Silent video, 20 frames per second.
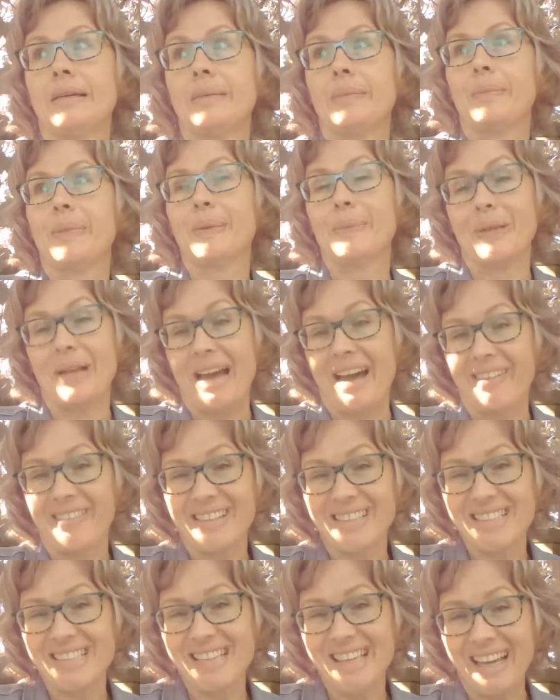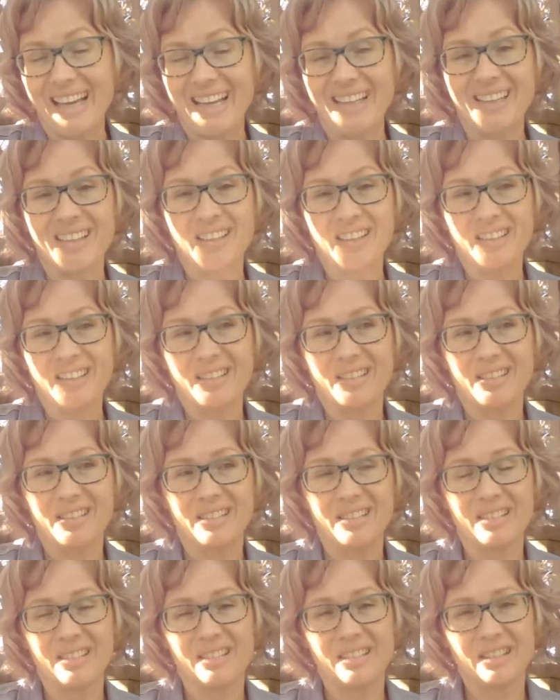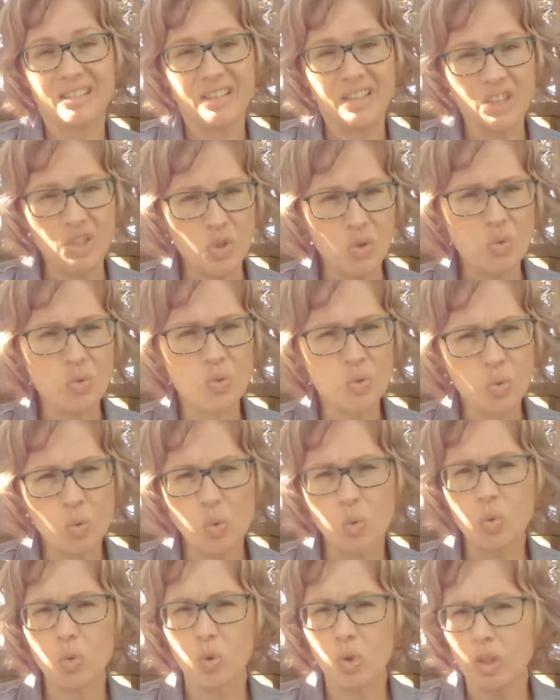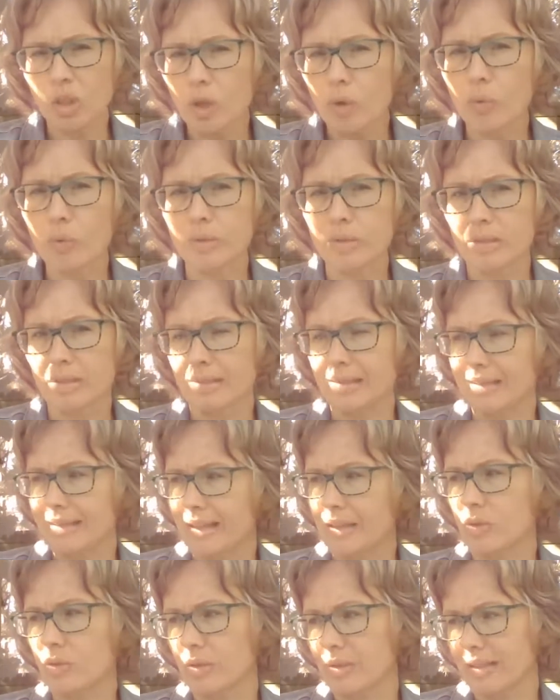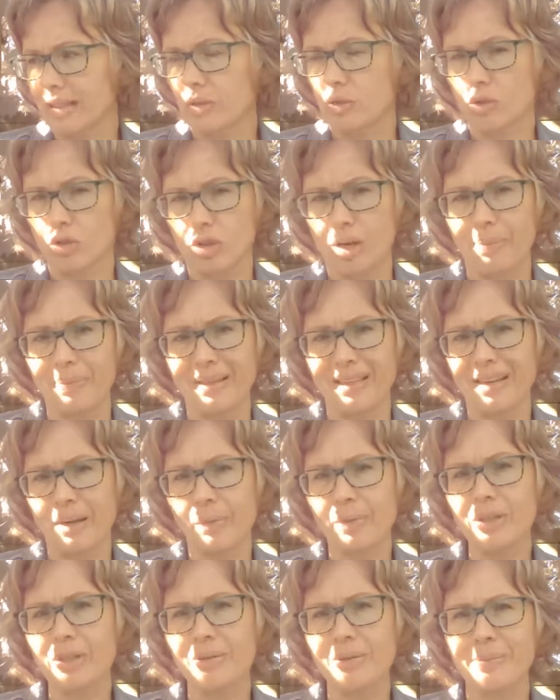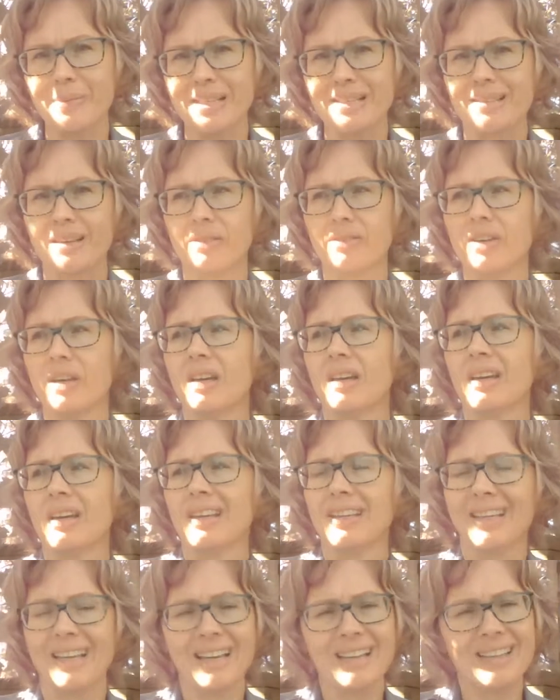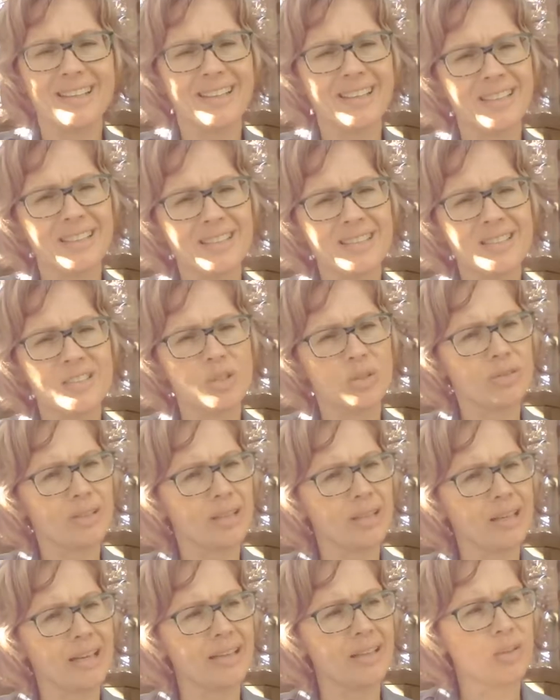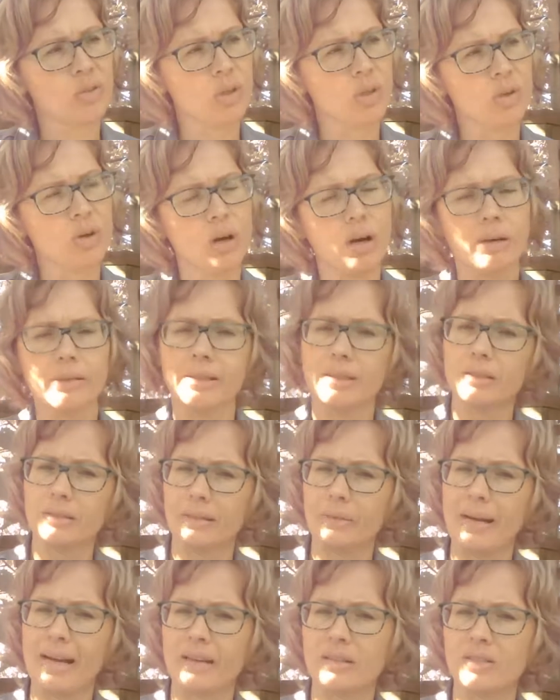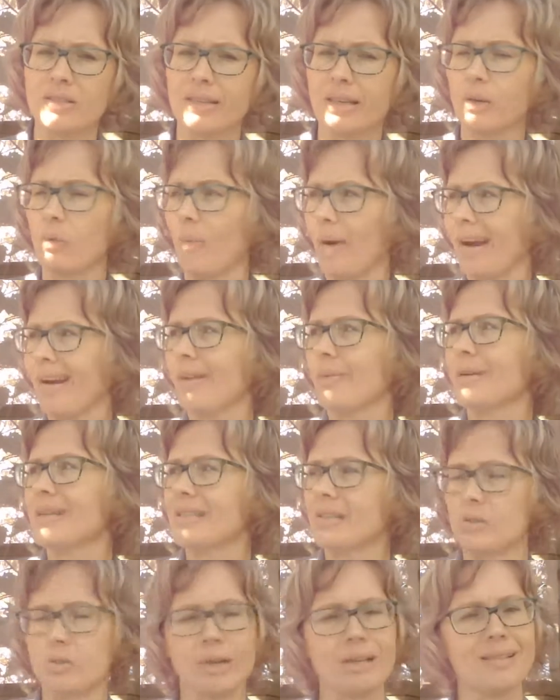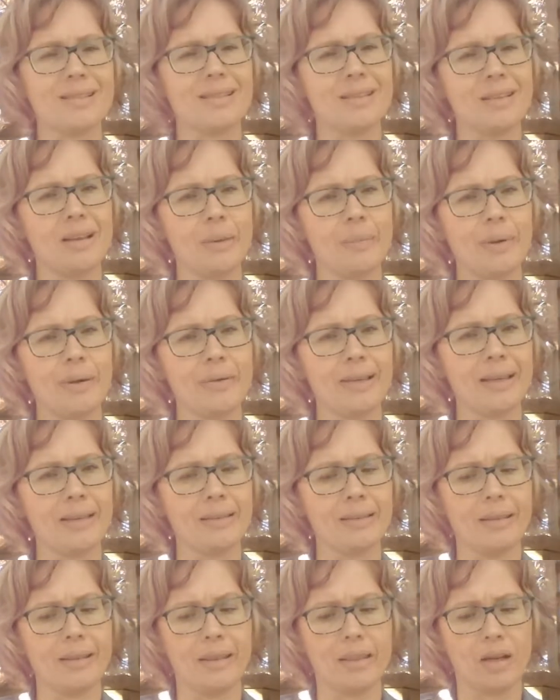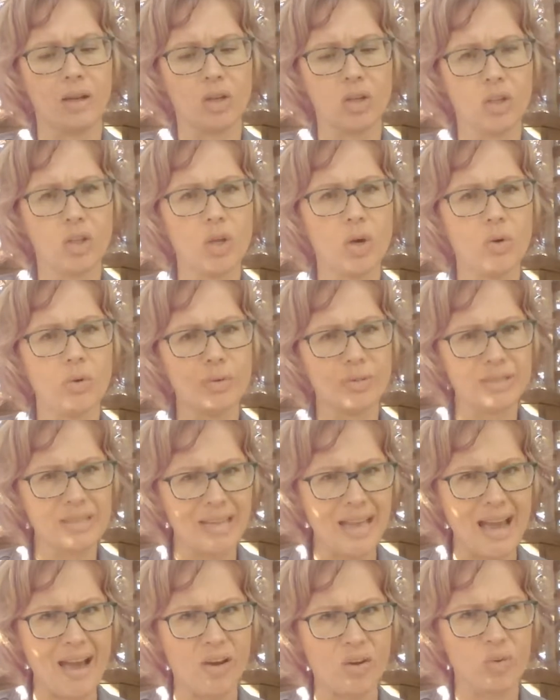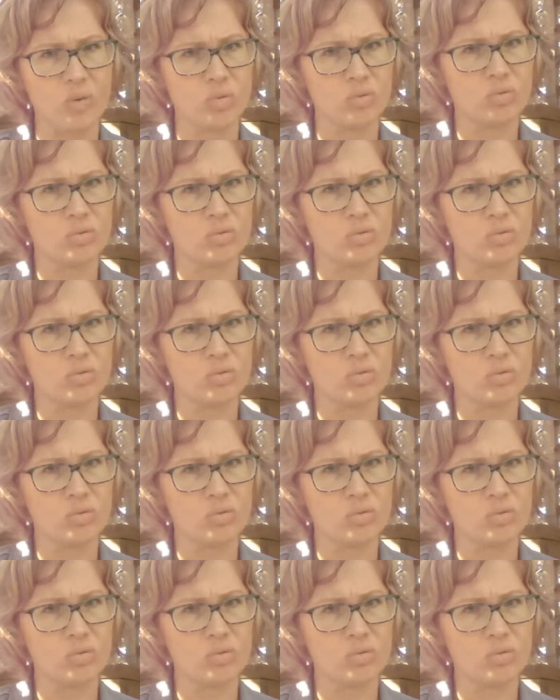People are having to get the new school clothes, etc., shopping. And I wonder to myself, can kids, don't they kind of grow all year round? Like, why are we stressing about getting the clothes now?